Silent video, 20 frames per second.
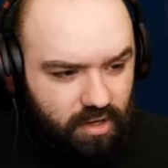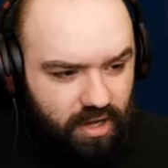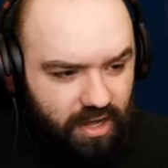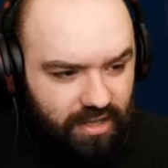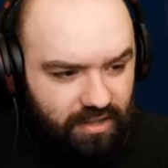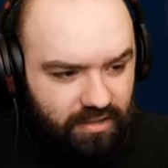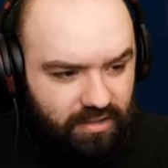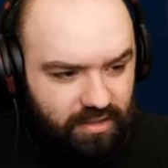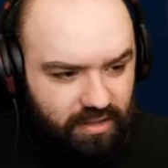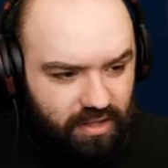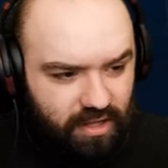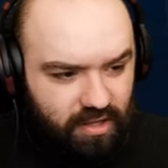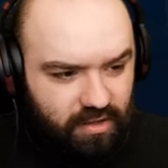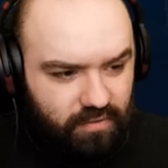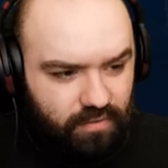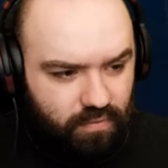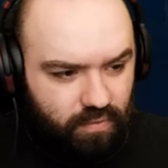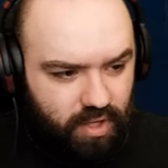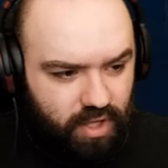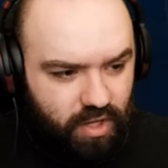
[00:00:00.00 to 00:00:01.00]
I think
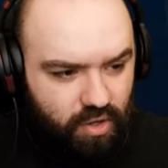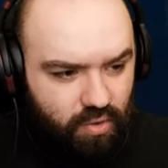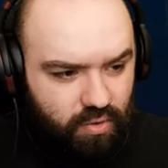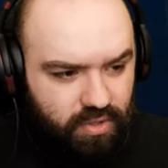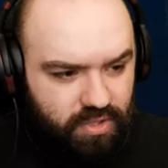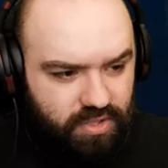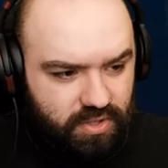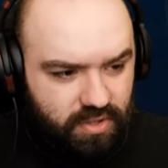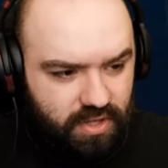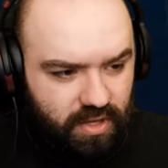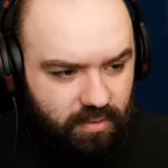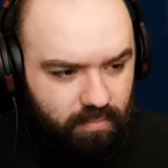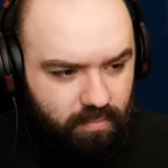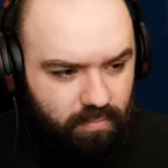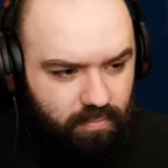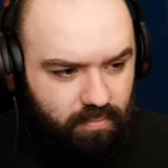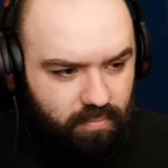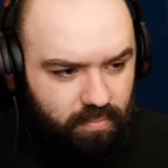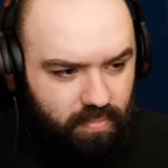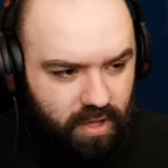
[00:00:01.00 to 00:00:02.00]
if we go into the
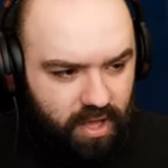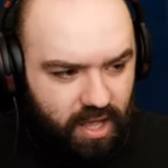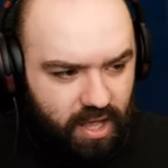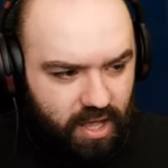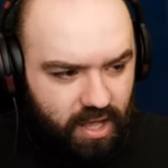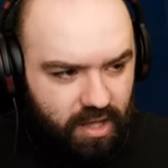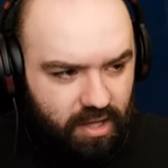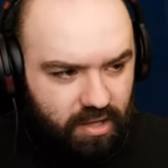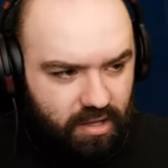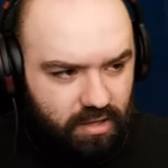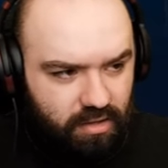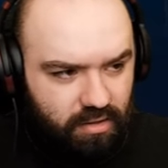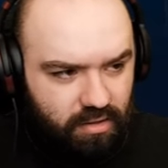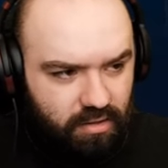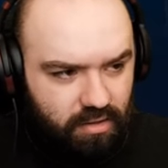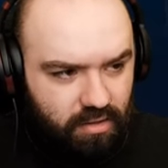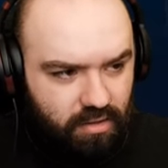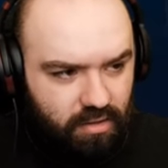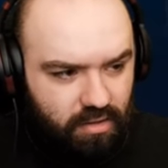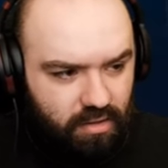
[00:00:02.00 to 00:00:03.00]
bag
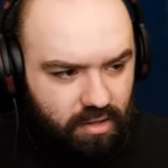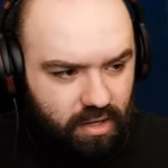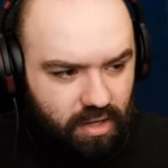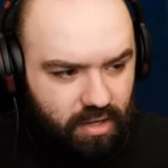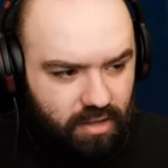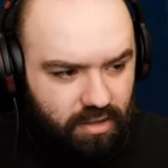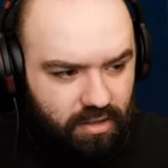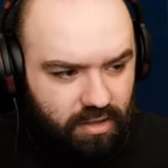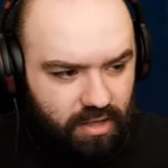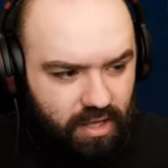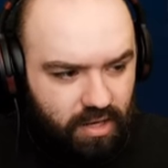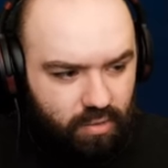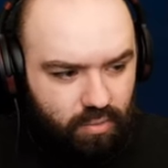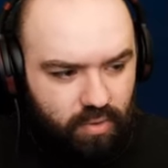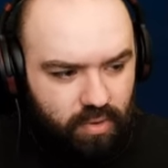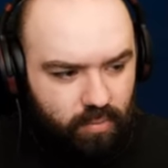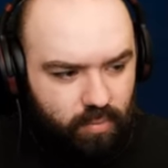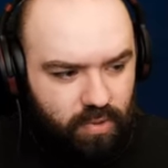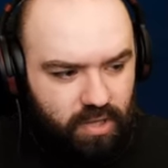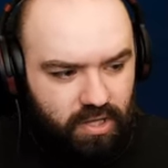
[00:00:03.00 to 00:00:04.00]
and then
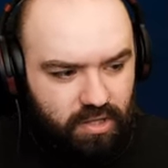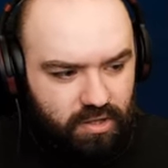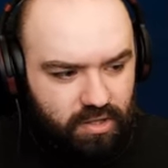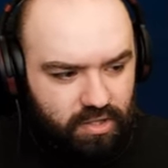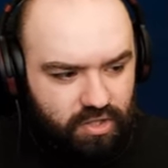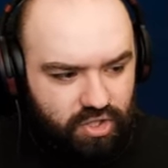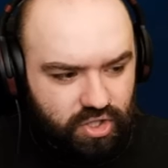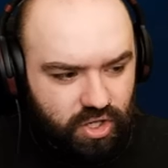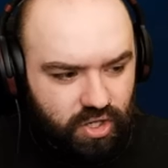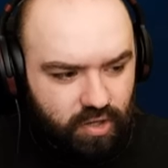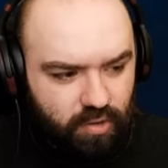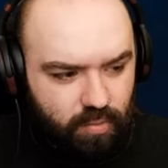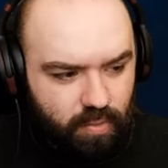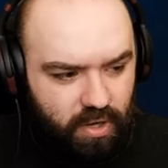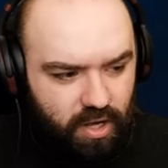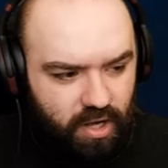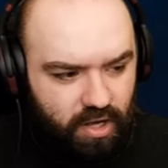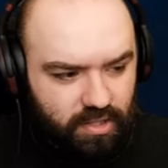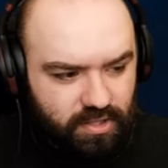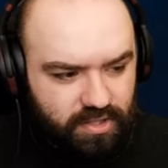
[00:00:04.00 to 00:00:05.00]
we pick the junk
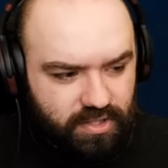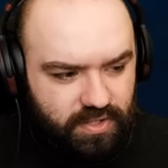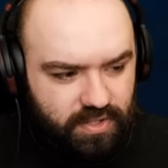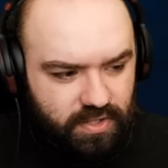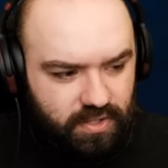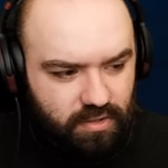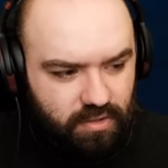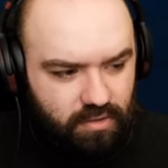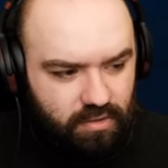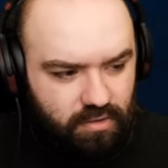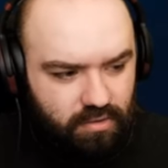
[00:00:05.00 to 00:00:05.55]
parts.